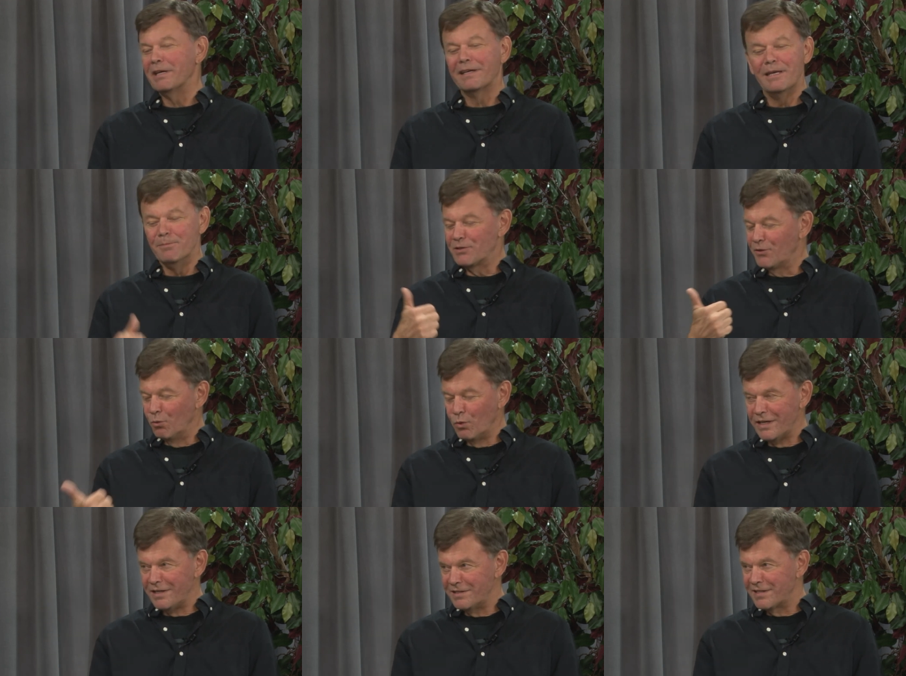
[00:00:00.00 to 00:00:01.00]
It keeps the
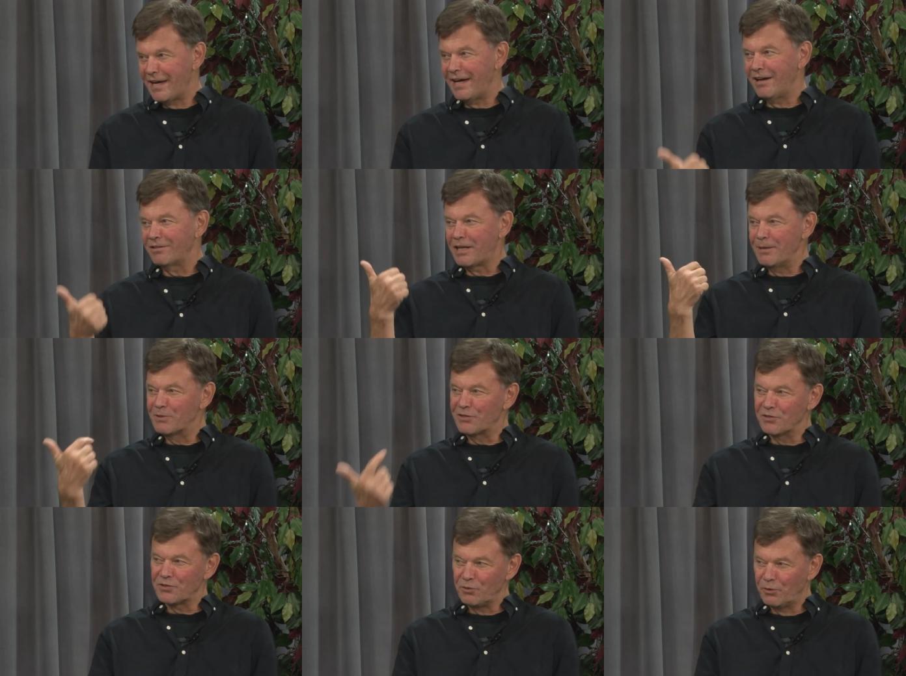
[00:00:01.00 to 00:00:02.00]
weeds out, keeps
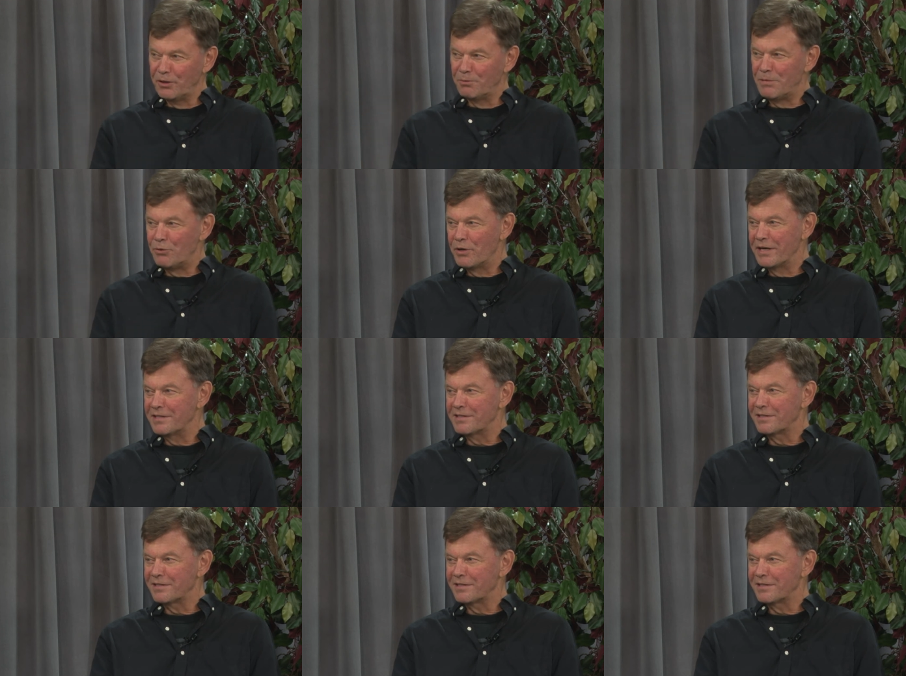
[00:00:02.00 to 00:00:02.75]
the soil moist,